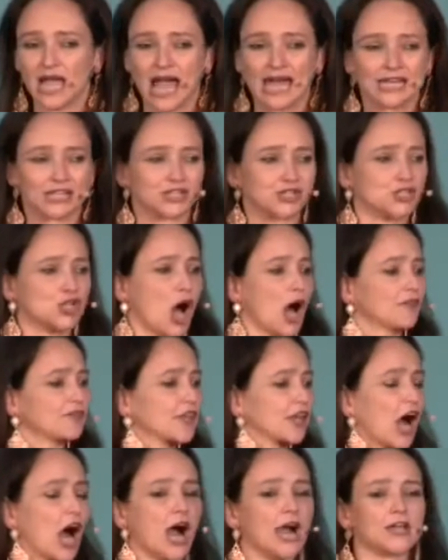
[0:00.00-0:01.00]
And it's not
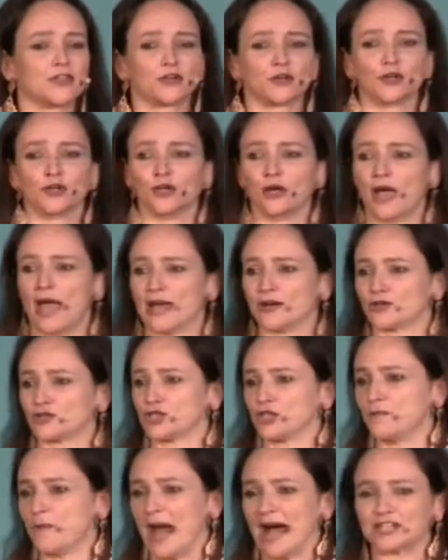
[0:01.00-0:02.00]
that either
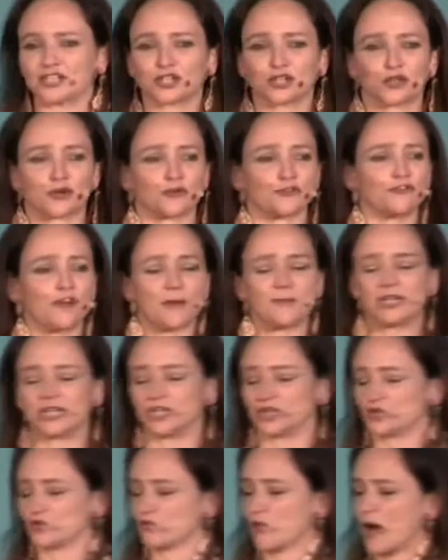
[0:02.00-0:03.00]
energy, masculine or feminine,
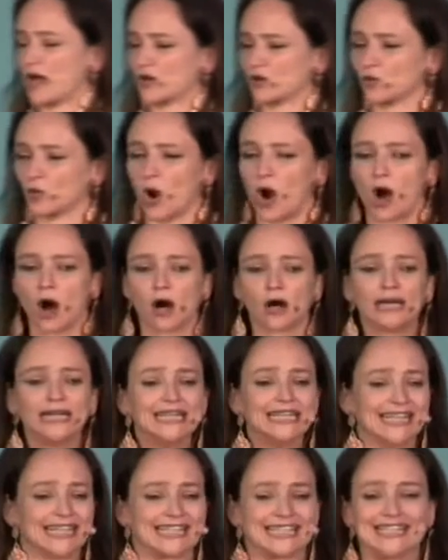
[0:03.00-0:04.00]
is right or wrong.
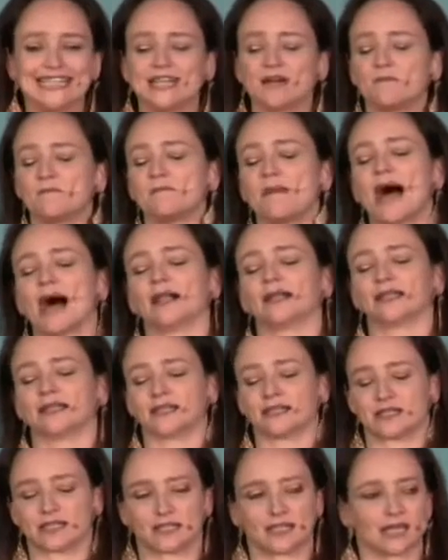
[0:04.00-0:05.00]
It's the
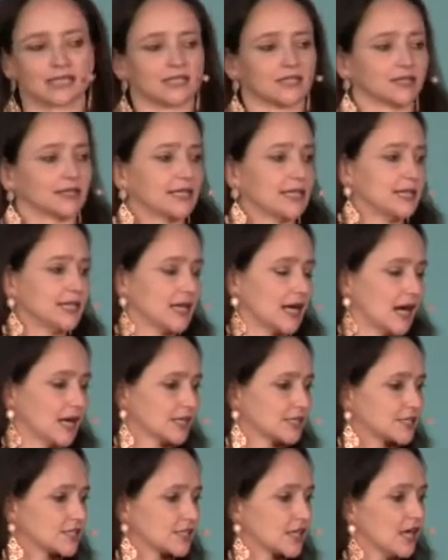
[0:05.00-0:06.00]
imbalance that's leading
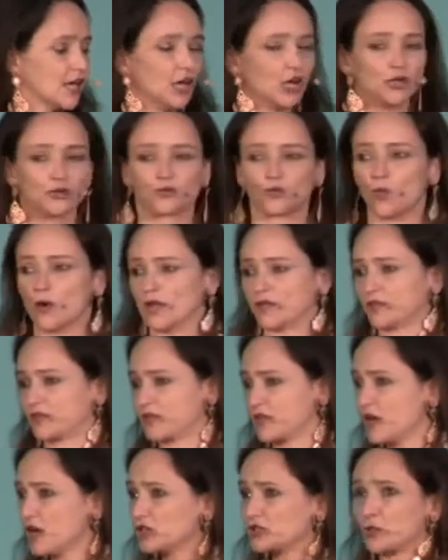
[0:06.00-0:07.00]
us with,
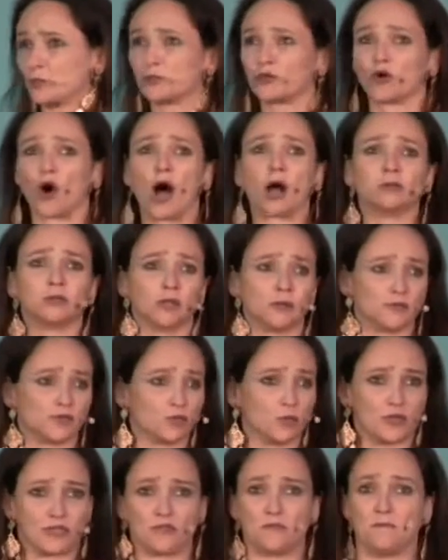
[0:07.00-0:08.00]
to problems
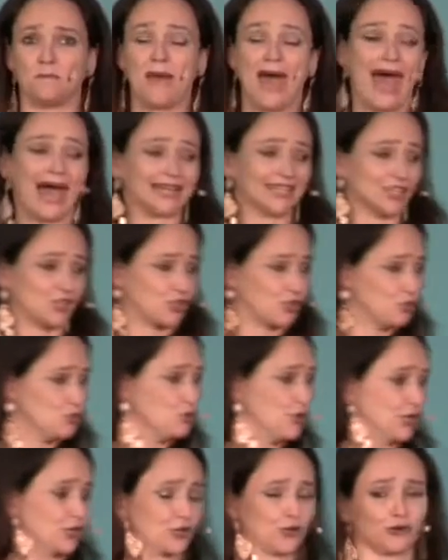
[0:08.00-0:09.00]
with the
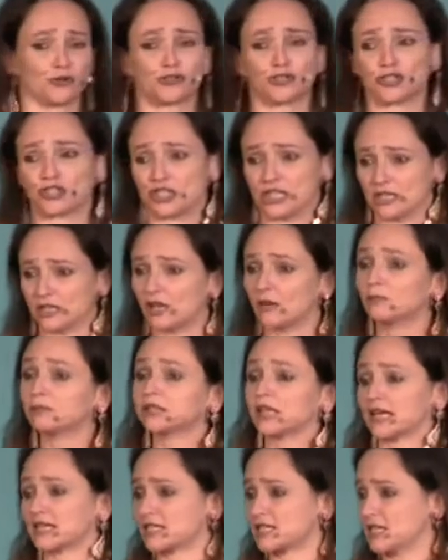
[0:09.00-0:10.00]
magnitude and urgency and
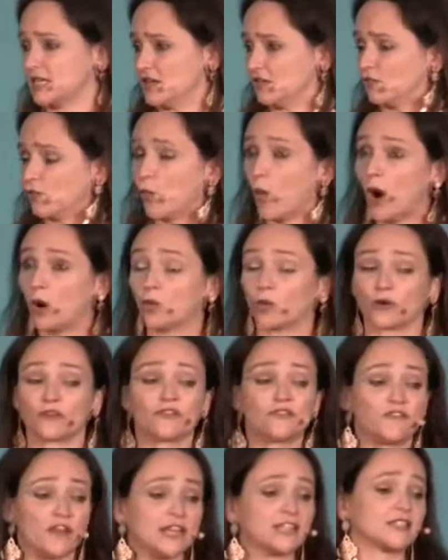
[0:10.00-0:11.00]
complexity of what we're
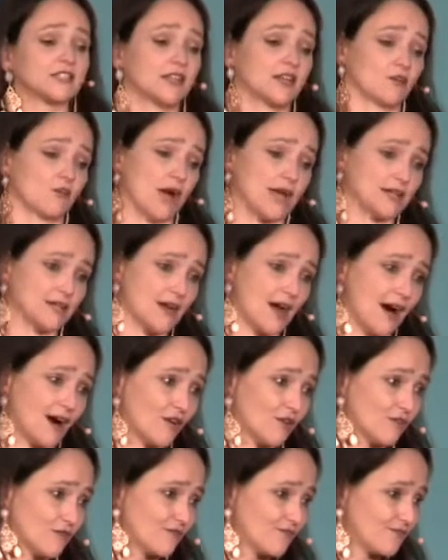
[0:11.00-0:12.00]
facing right now.
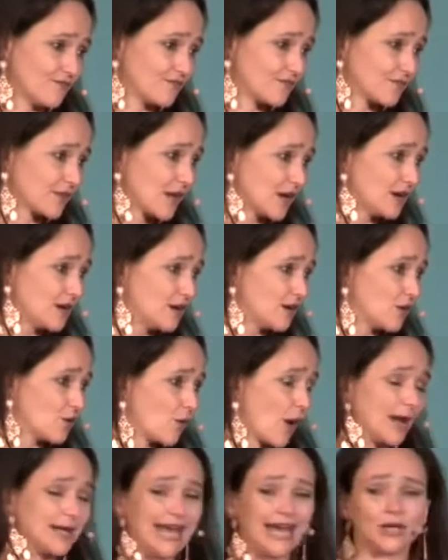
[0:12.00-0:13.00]
Right?